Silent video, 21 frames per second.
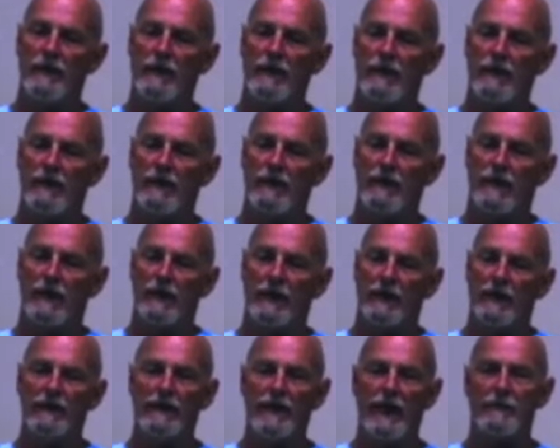be
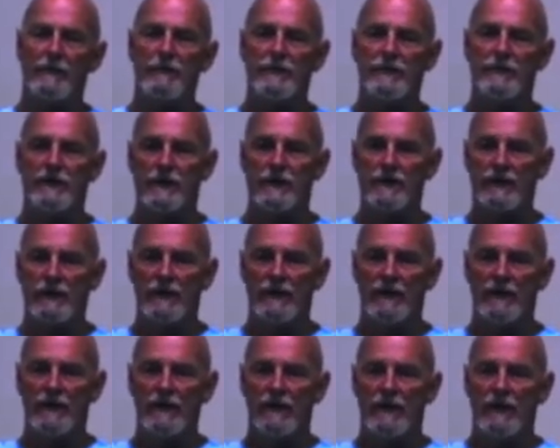in that position,
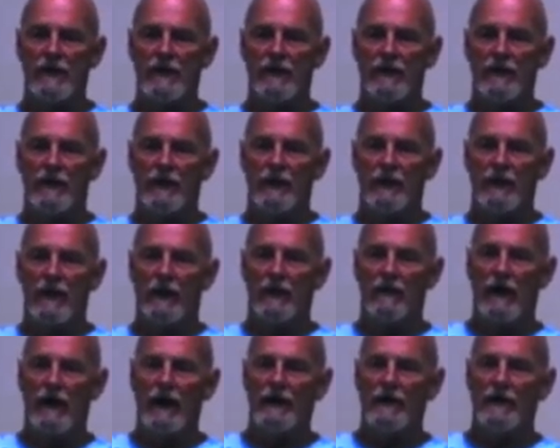
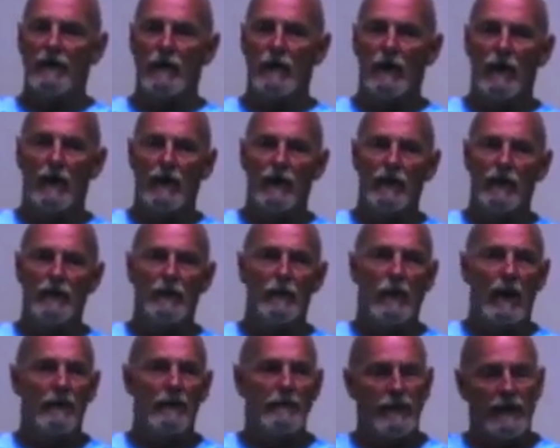all right, where you
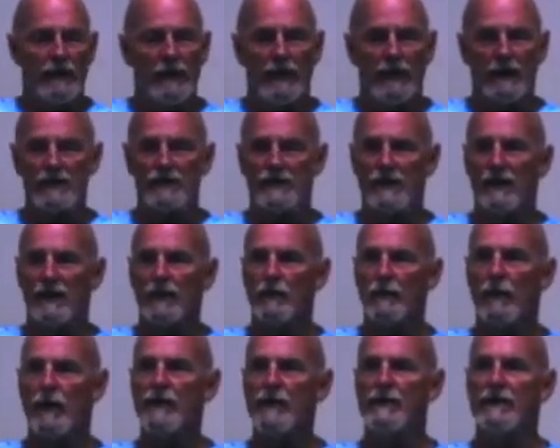might be at a
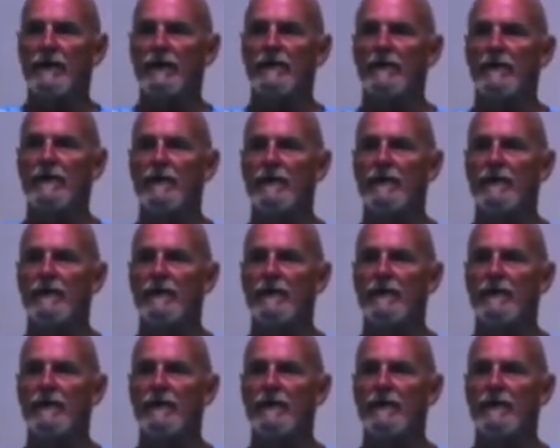celebration,